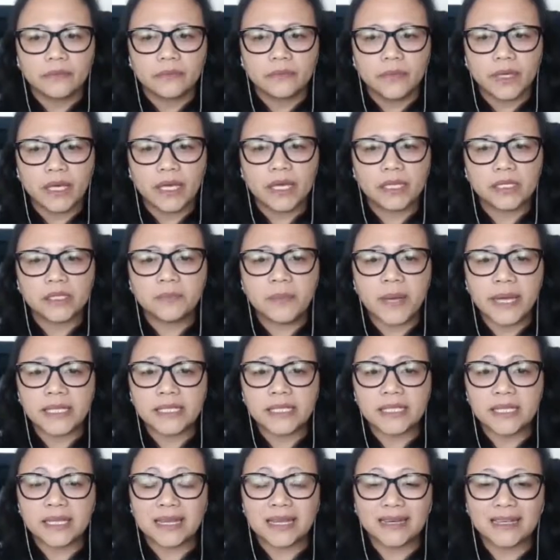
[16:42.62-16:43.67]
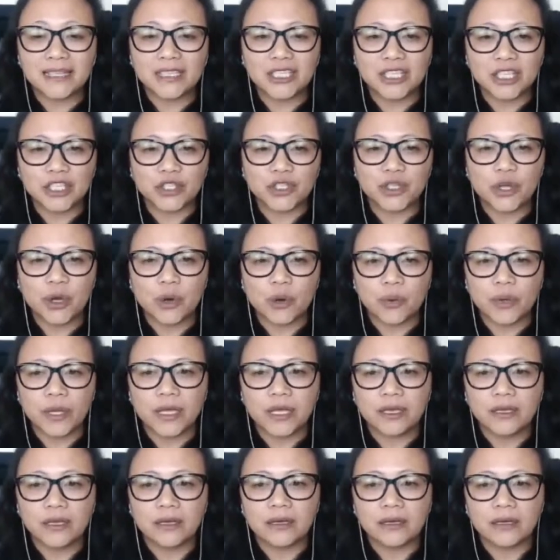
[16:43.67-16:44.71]
it's basically just
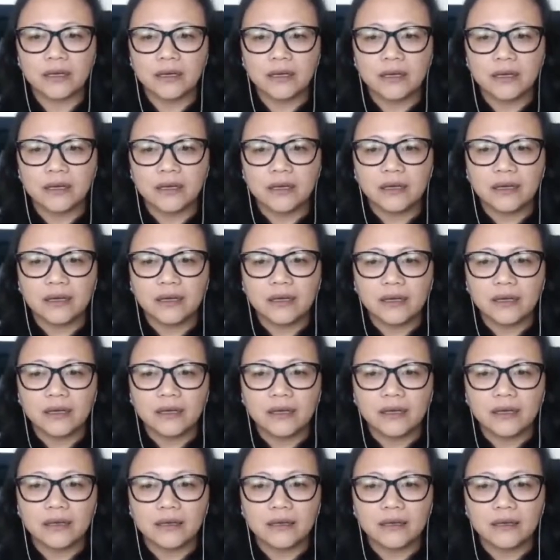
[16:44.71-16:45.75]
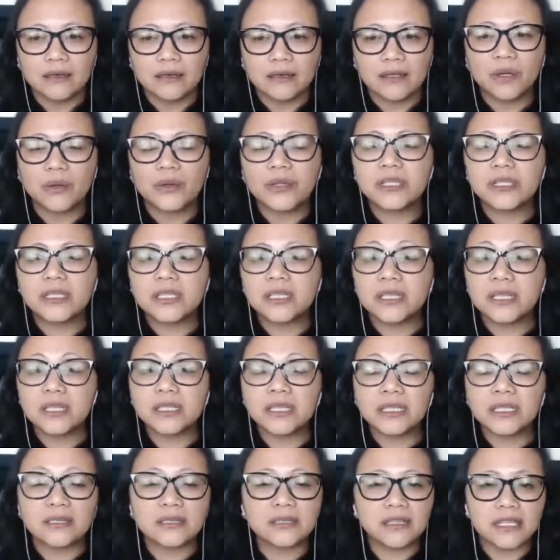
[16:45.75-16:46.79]
showing, you know, this
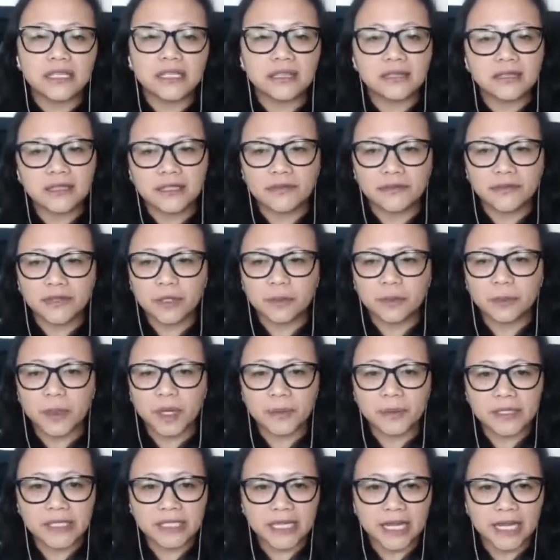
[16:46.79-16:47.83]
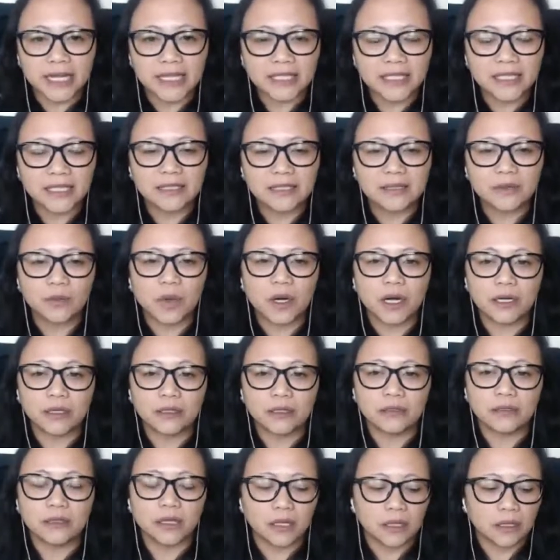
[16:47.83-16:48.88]
is a difficult part, because I did
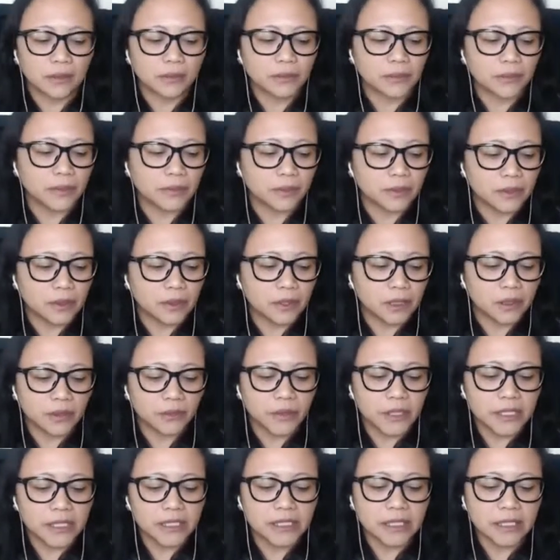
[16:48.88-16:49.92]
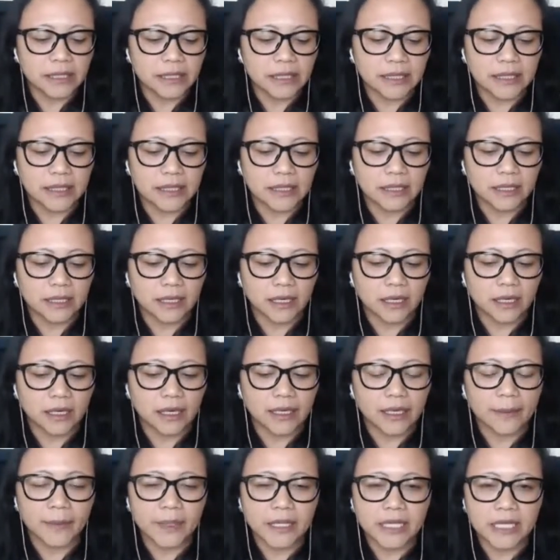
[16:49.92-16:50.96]
one recently,
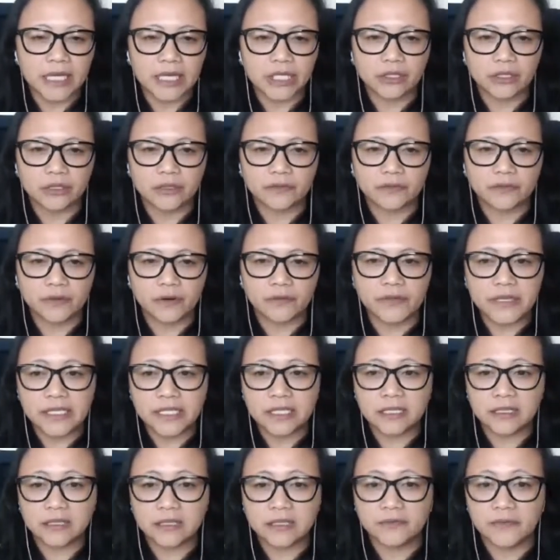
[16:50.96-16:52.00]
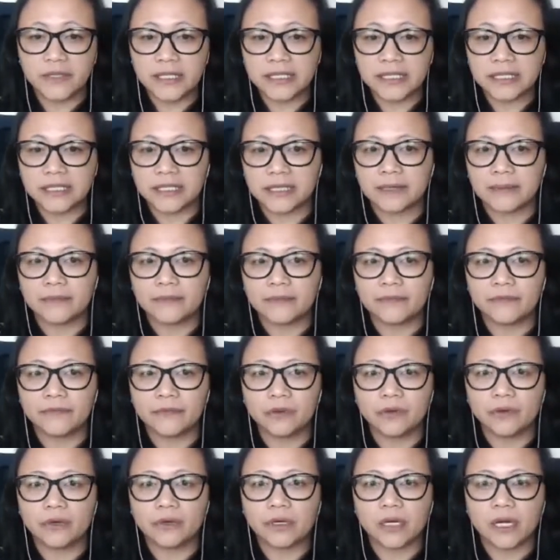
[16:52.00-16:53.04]
an application for visitor's visa
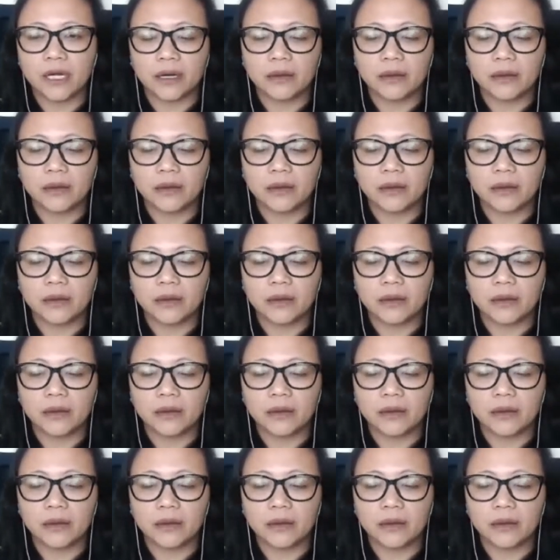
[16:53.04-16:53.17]
for